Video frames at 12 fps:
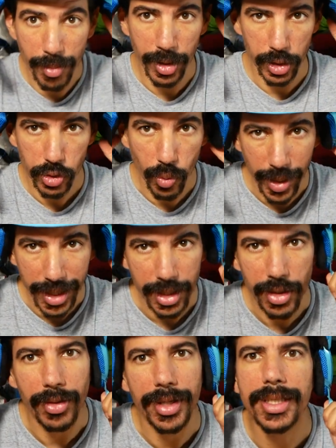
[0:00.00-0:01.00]
much
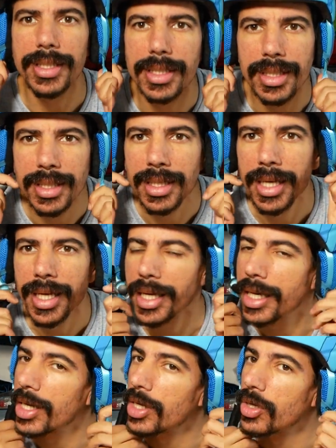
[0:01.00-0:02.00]
wind noise
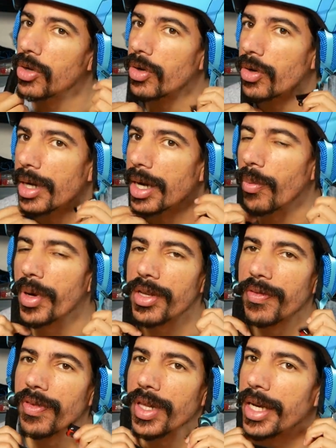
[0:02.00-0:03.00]
in your, uh, when
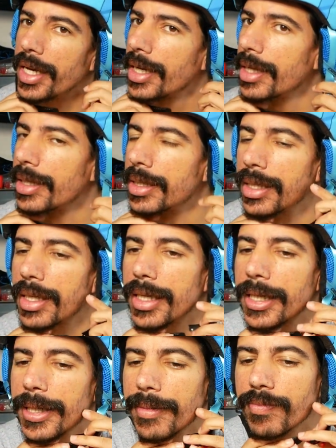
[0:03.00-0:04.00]
you're flying.
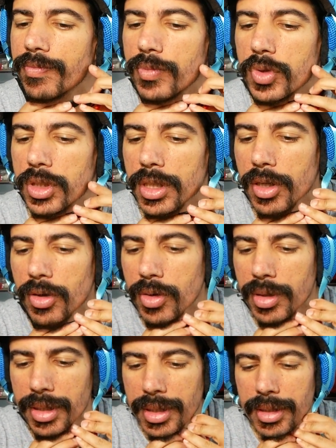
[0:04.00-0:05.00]
Um,
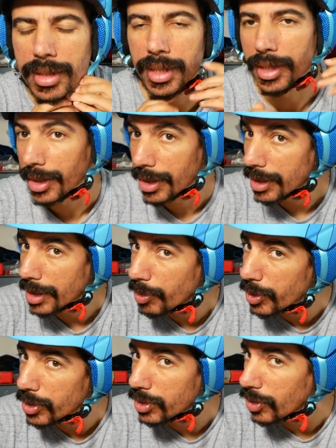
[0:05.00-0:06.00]
so the
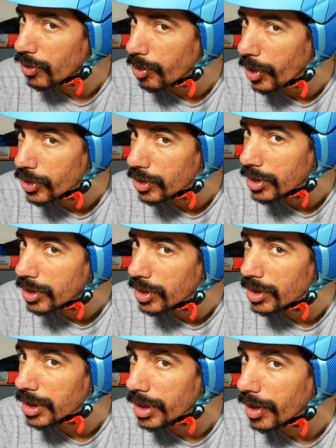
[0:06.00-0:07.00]
Bluetooth module
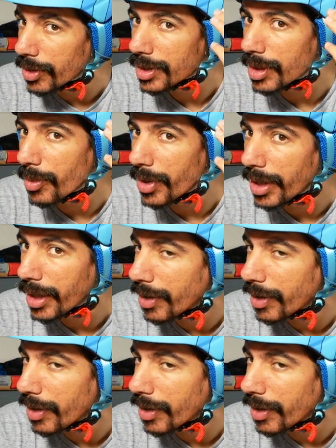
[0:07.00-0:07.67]
usually goes somewhere